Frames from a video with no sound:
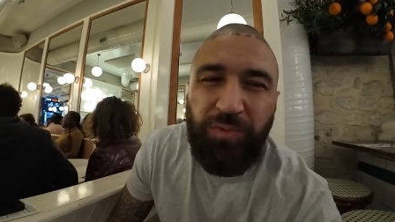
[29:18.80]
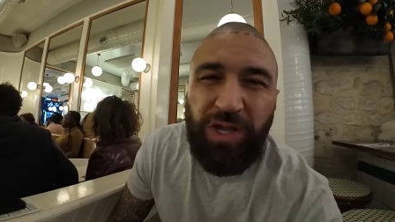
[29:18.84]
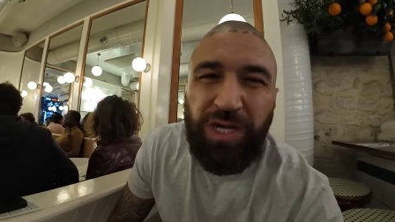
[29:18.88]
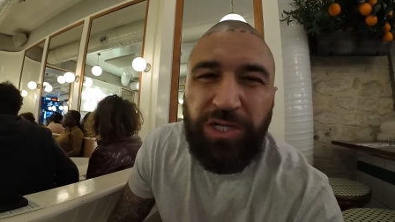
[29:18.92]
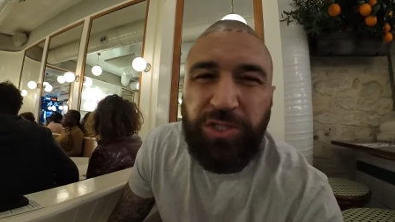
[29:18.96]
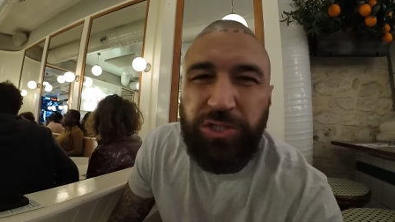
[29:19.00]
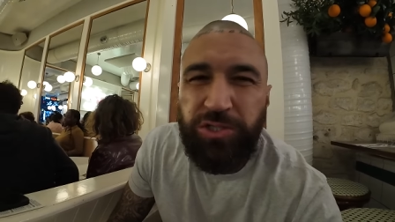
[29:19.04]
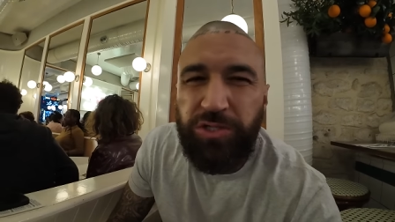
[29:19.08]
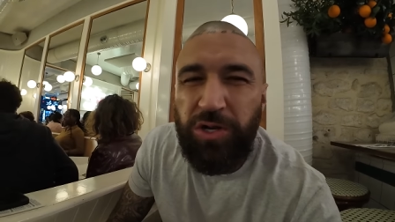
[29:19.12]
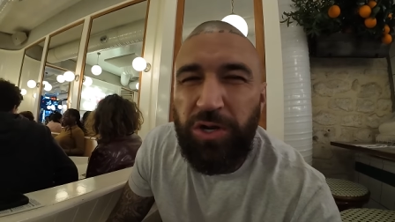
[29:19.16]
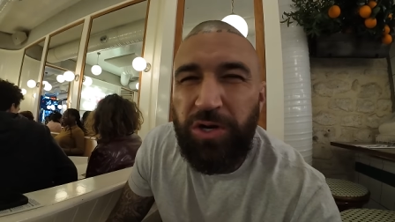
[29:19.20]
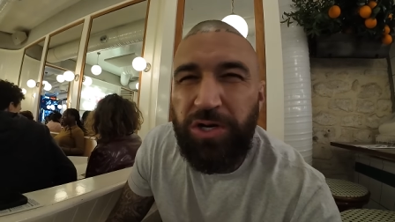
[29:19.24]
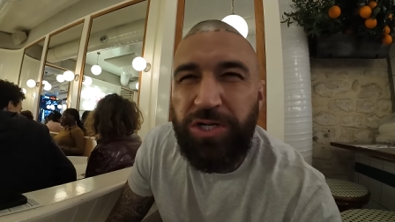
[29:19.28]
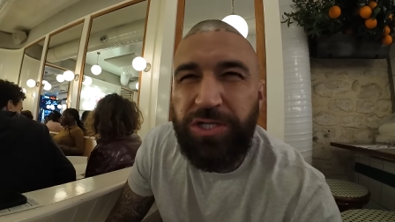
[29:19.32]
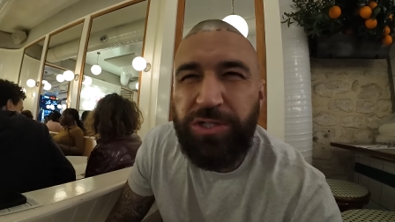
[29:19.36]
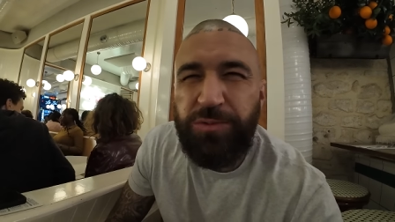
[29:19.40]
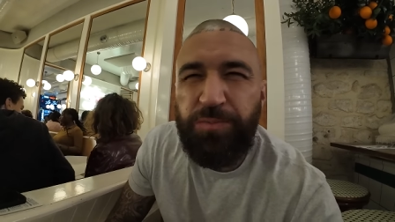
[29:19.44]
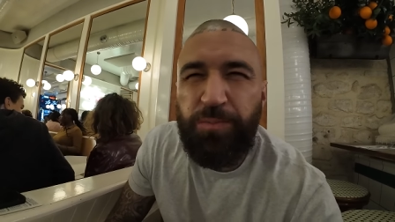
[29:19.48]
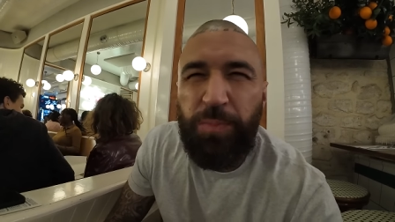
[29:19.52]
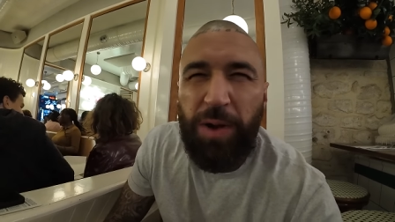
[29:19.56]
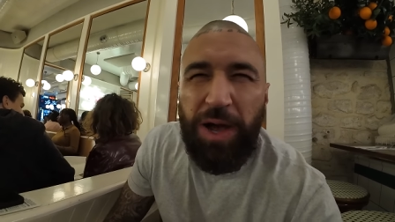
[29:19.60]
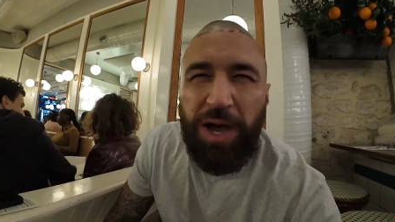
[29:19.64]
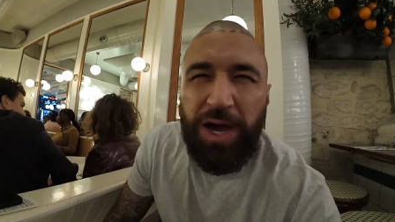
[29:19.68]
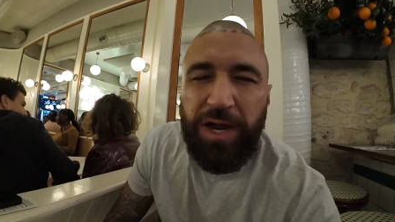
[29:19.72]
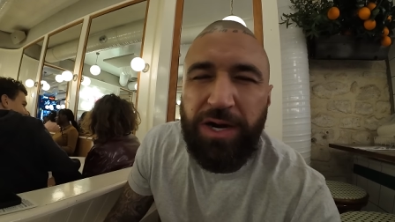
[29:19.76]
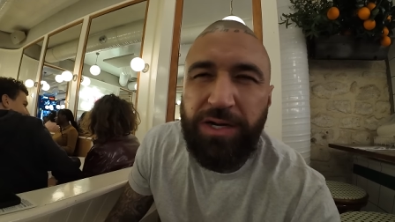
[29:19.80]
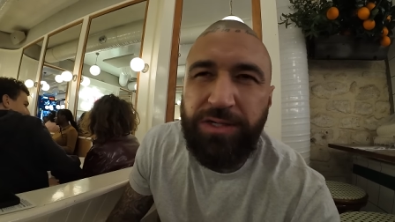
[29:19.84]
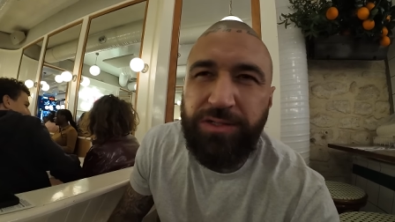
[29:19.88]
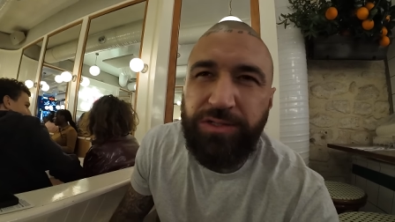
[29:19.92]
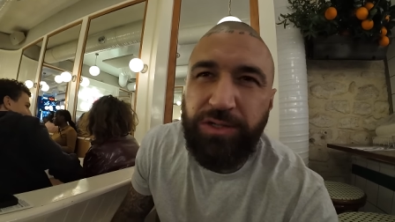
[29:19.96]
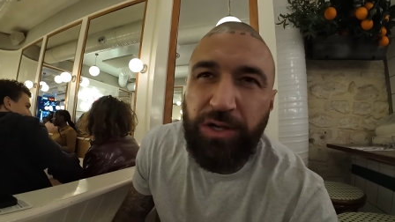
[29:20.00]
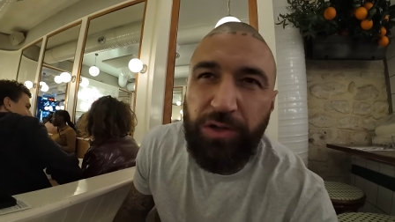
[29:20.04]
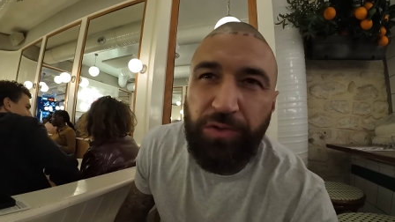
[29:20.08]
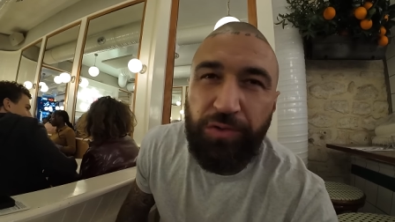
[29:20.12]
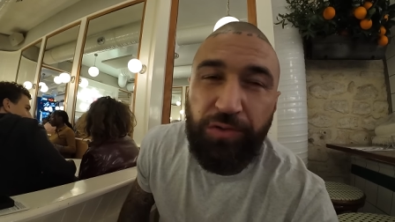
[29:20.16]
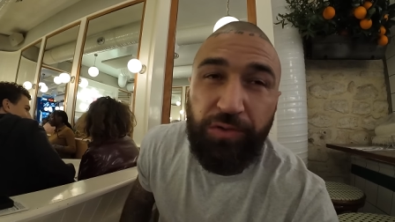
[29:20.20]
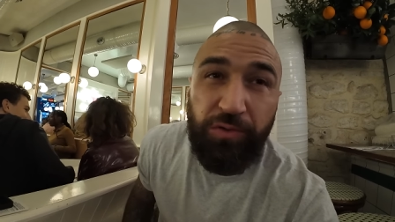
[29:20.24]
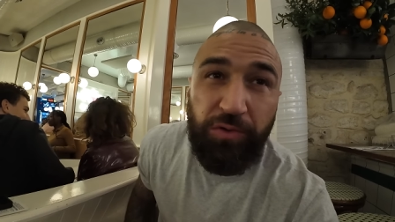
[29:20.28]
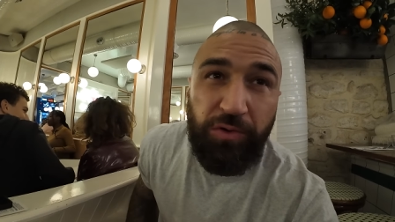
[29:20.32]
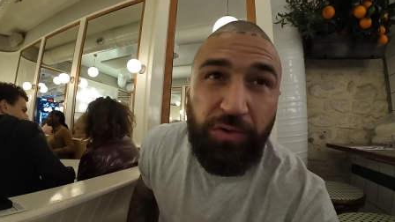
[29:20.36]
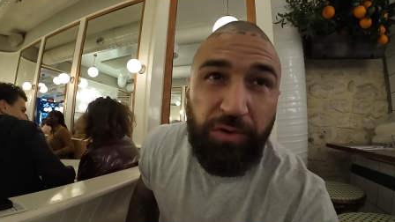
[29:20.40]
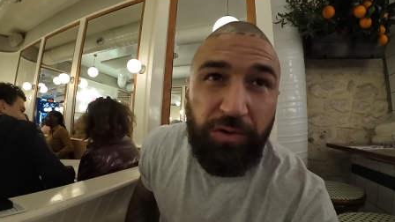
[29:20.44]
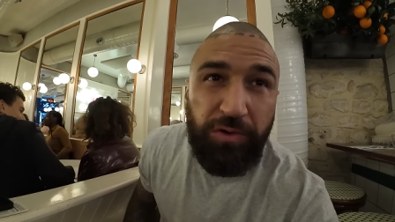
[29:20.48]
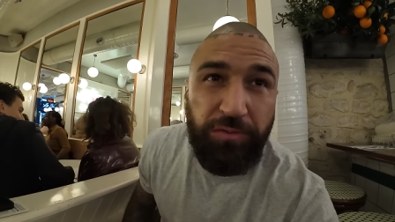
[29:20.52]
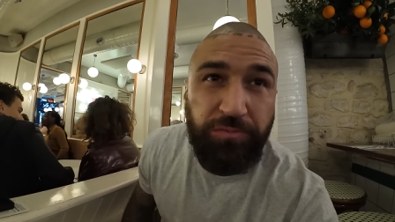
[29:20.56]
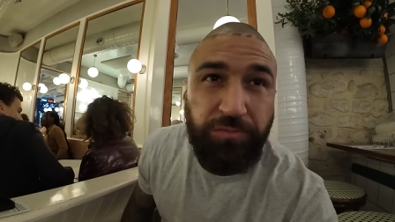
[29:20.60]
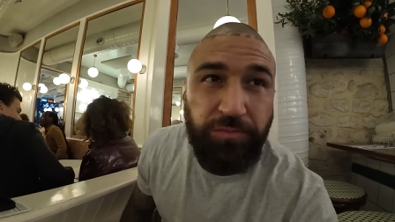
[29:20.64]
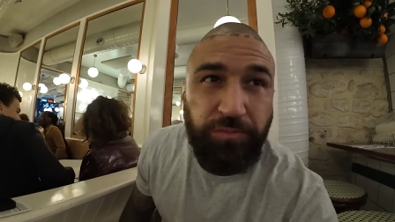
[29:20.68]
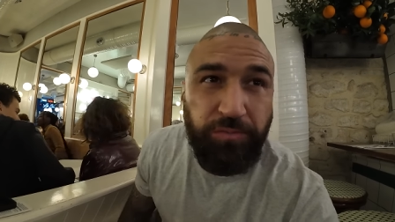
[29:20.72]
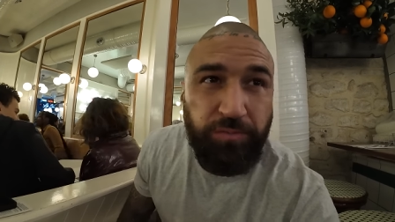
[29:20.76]
It's not as bad as I
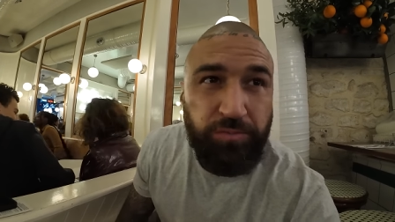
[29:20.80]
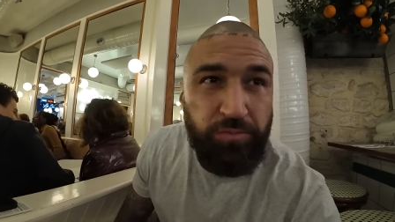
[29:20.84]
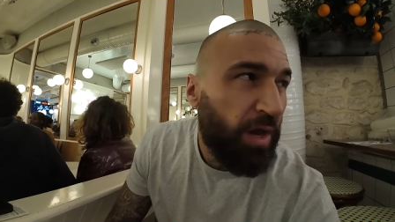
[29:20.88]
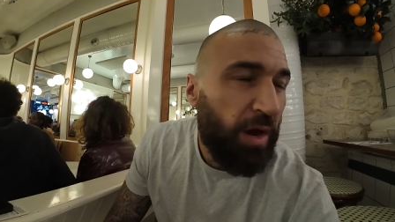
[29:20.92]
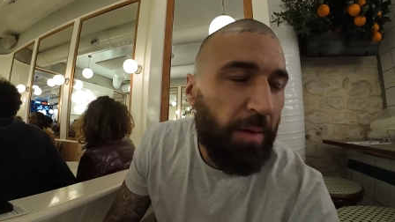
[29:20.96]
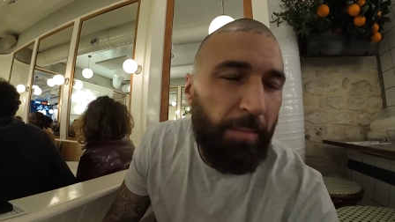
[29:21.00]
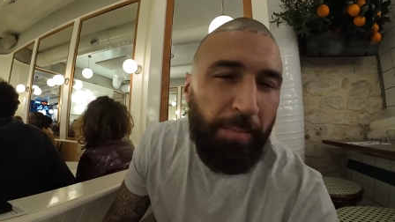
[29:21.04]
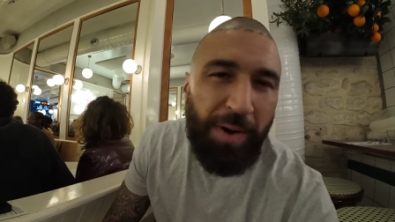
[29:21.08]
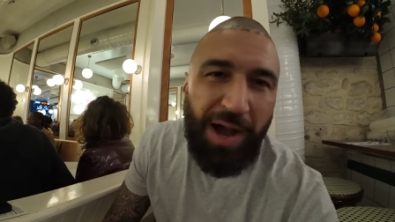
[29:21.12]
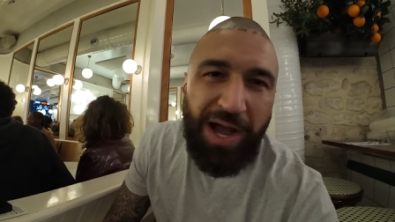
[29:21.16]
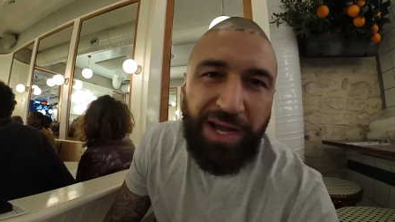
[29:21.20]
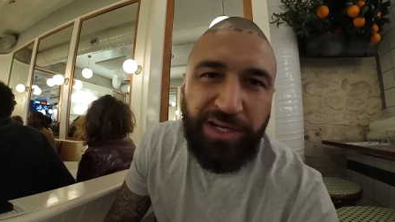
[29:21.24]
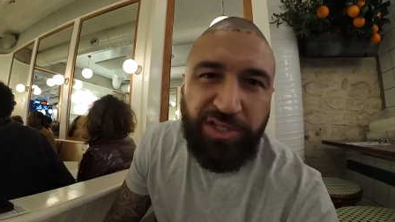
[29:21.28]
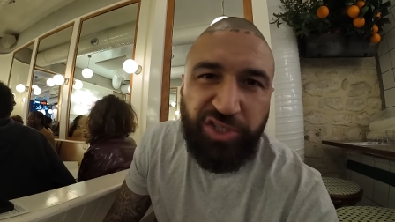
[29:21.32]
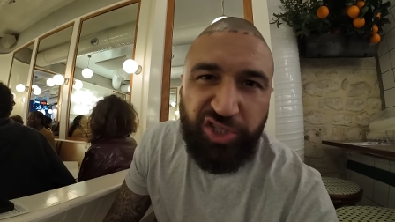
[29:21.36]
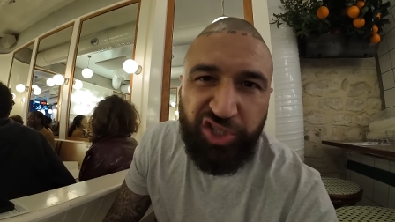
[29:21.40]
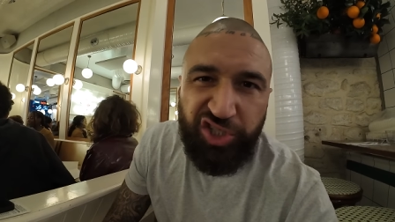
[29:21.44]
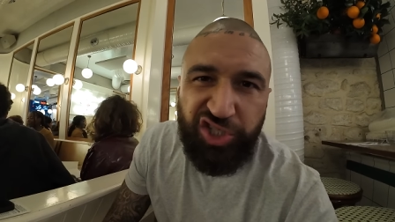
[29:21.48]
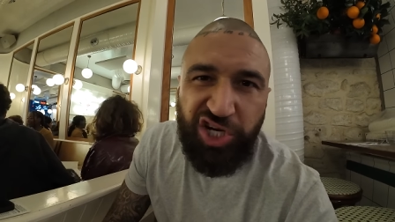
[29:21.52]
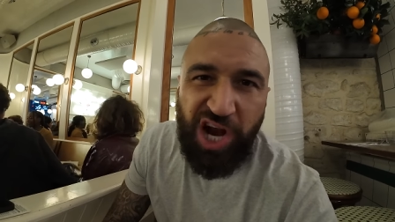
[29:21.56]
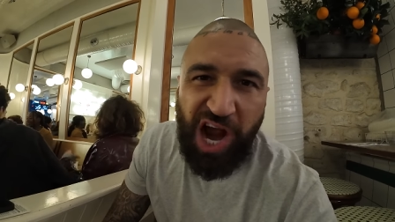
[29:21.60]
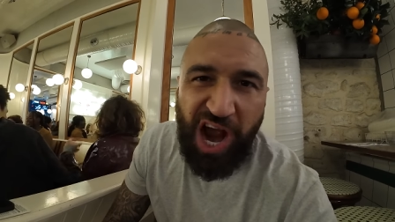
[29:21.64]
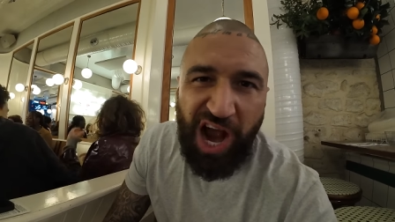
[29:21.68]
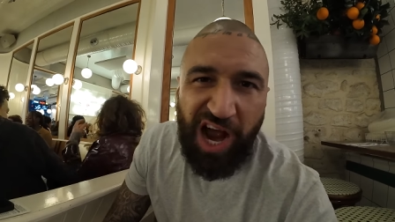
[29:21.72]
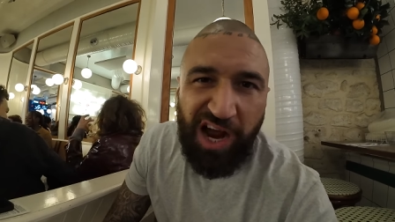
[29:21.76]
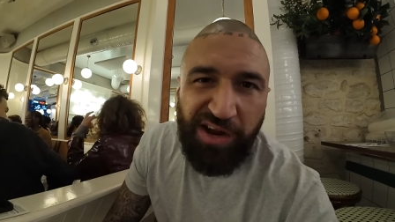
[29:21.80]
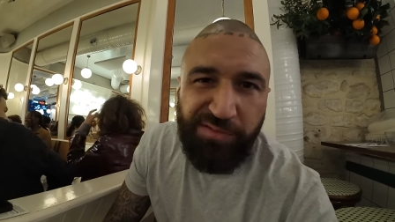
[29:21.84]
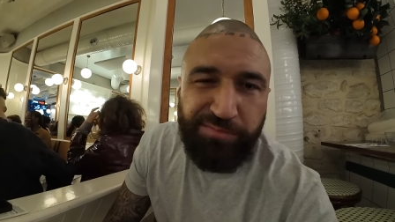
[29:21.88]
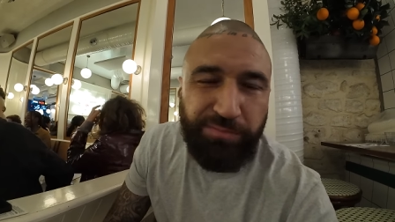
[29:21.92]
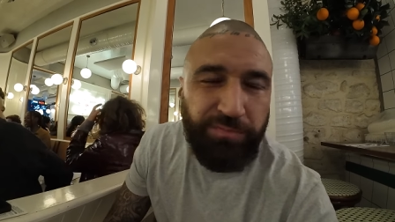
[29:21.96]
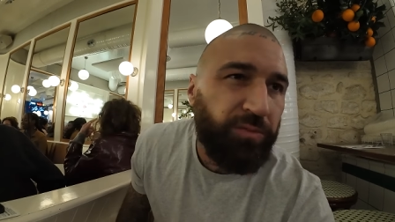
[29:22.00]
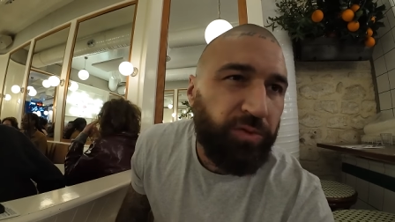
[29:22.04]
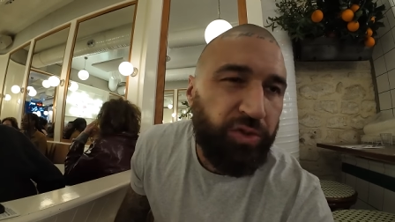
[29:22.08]
thought, but it's chat.